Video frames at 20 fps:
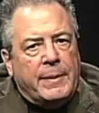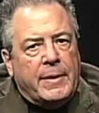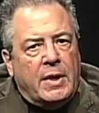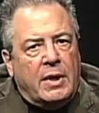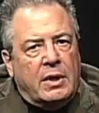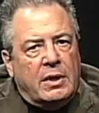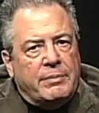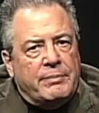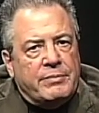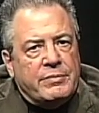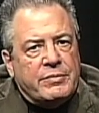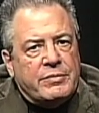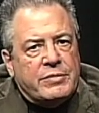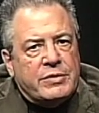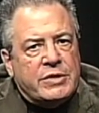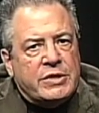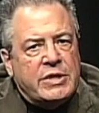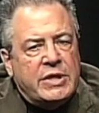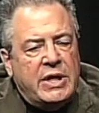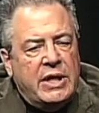um,
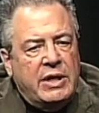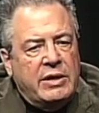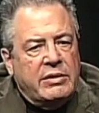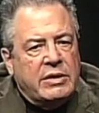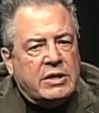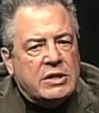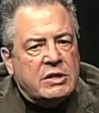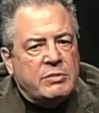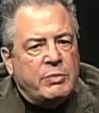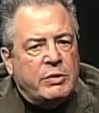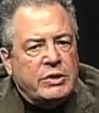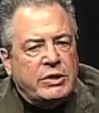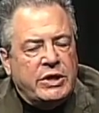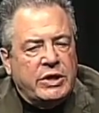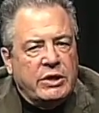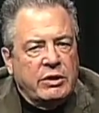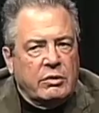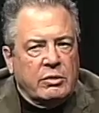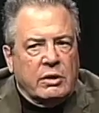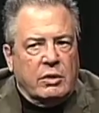seeing this
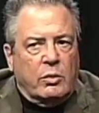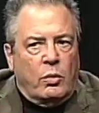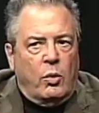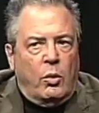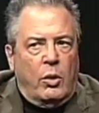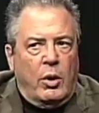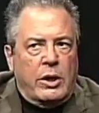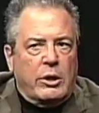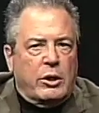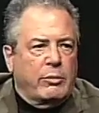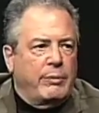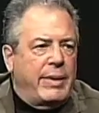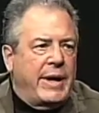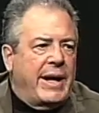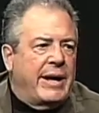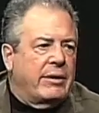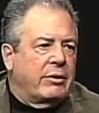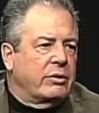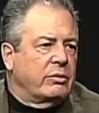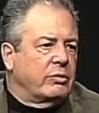particular water
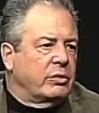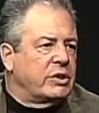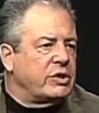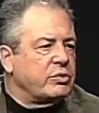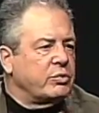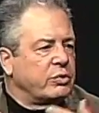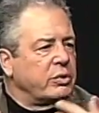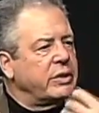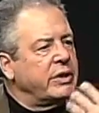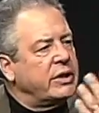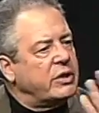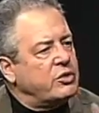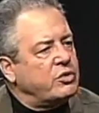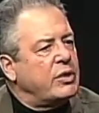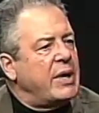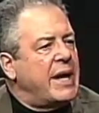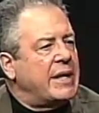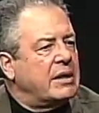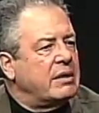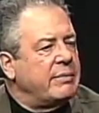pattern just really
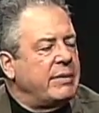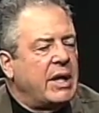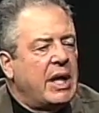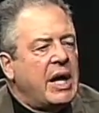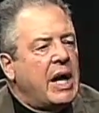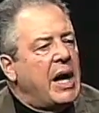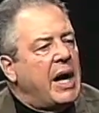attracted me.